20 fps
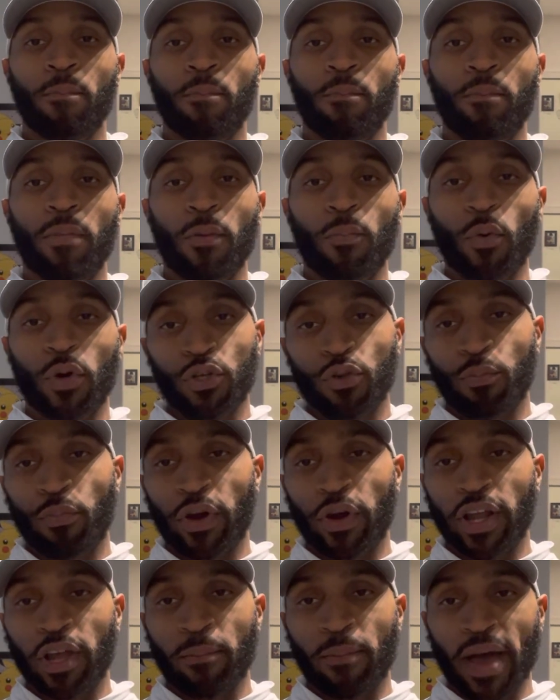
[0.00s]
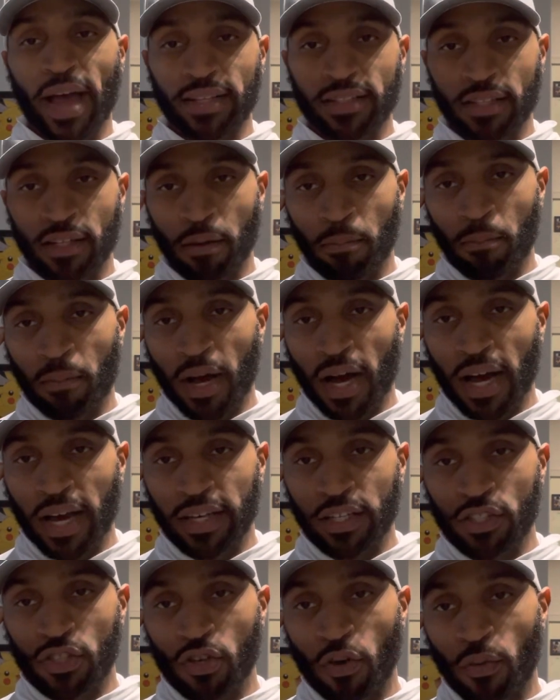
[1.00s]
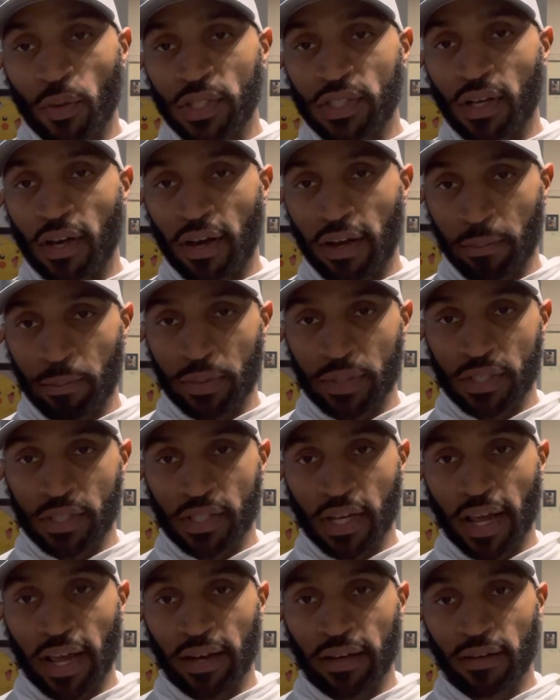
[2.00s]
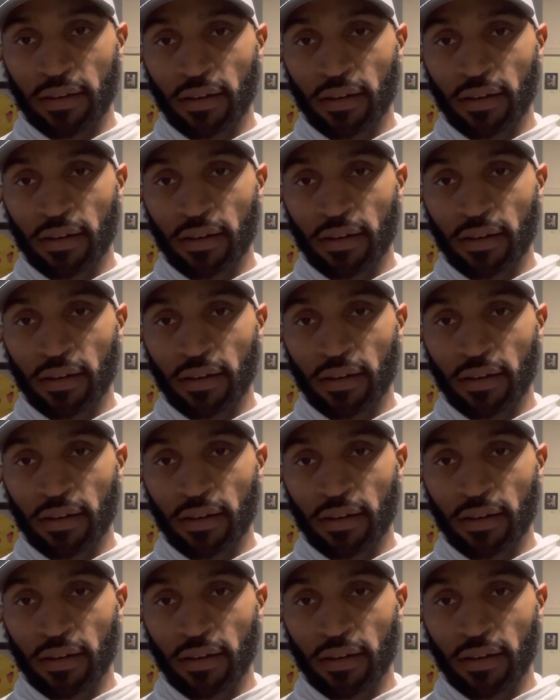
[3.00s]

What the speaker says: But when you bring it back to the mind, it's always 100%.